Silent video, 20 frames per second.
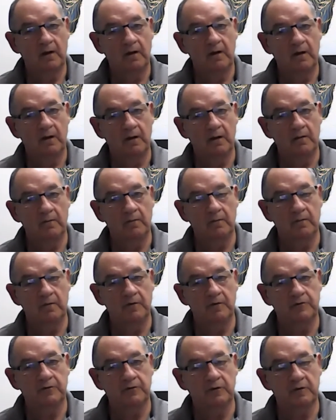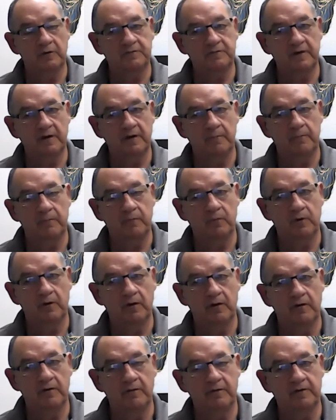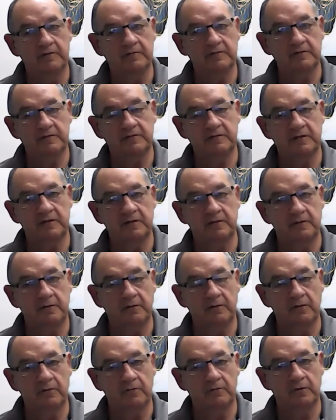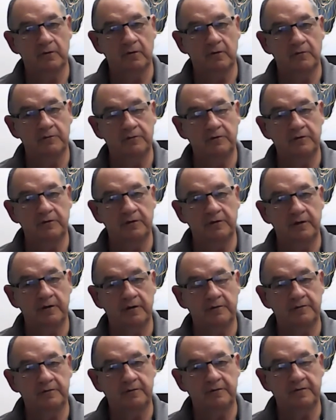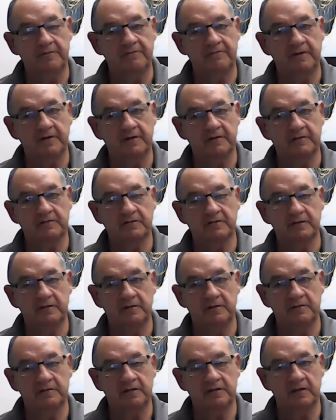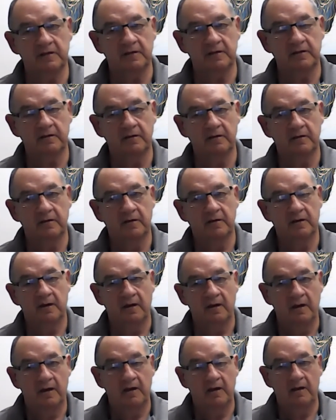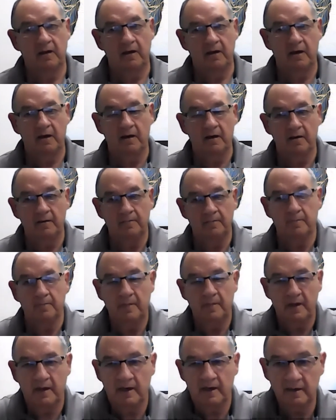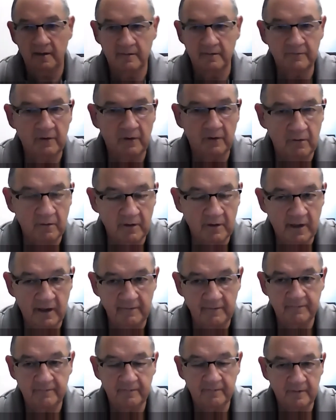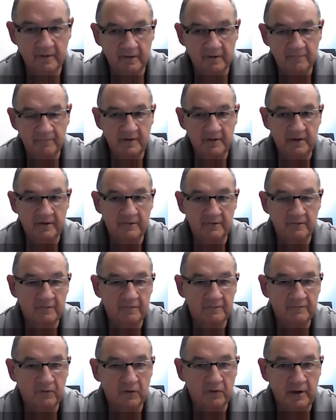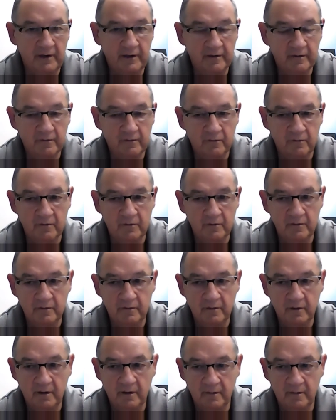The 12 step, one of the things they said in there, own your character defects. And it's like, and I lived a whole life of either avoiding or